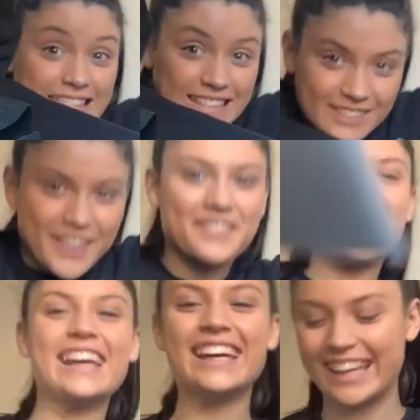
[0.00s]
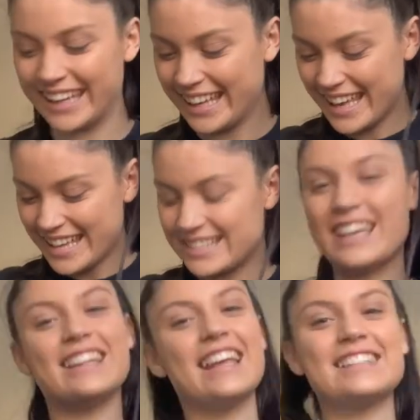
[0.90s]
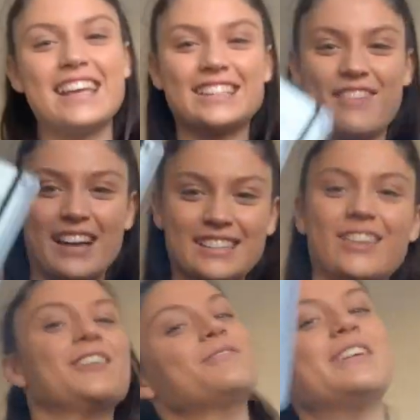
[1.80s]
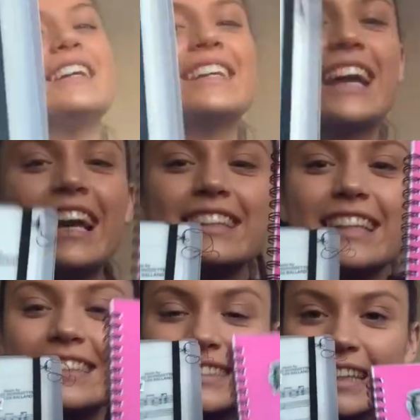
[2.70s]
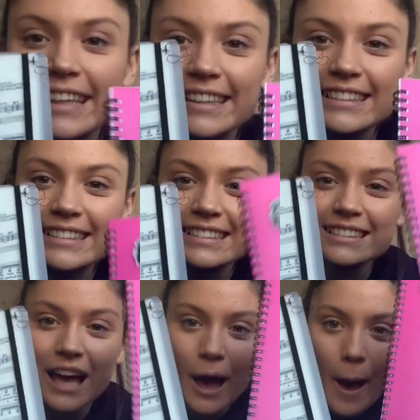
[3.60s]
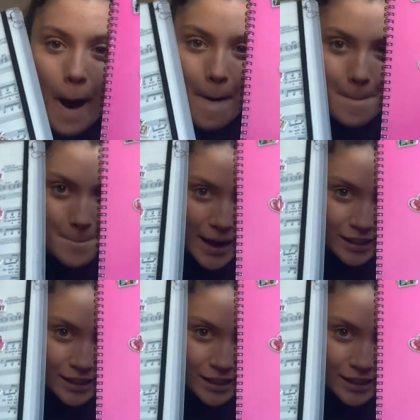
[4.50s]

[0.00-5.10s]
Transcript: Here we go. So this is my songbook and this is my